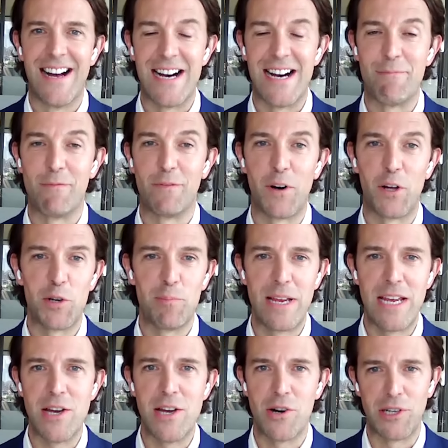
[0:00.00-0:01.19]
Follow
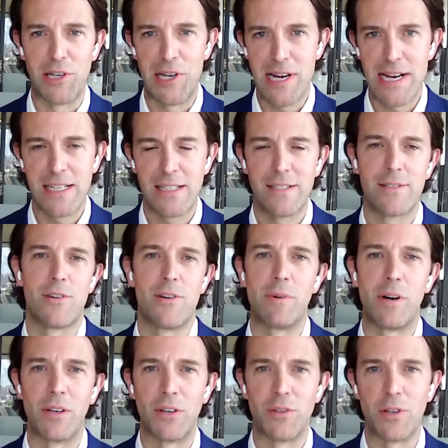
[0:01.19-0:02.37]
me online.
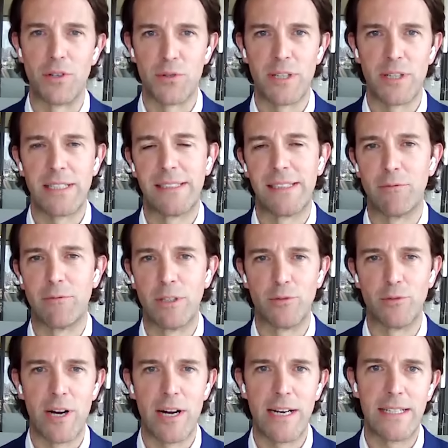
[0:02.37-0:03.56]
So I'm on Twitter at
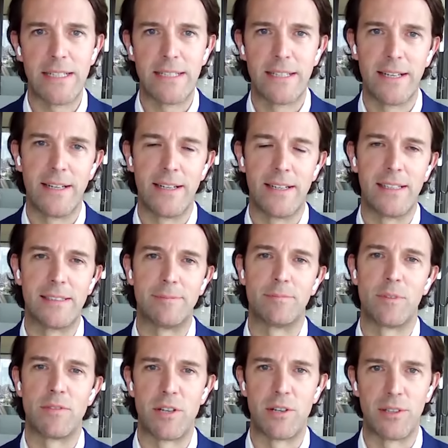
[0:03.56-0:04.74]
Will Rhind.
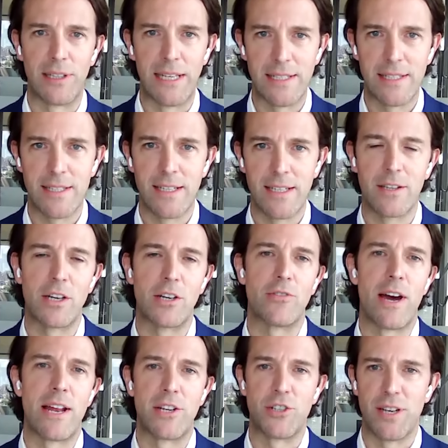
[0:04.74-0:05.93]
I'll be on LinkedIn, and then
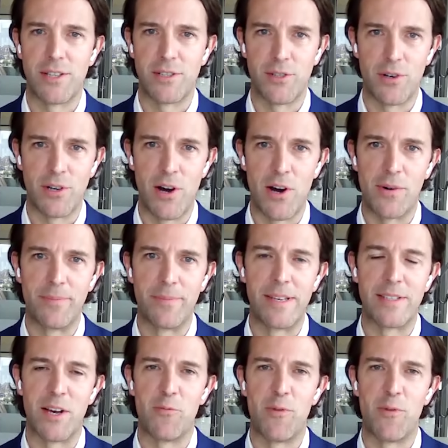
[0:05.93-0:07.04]
GraniteShares.com is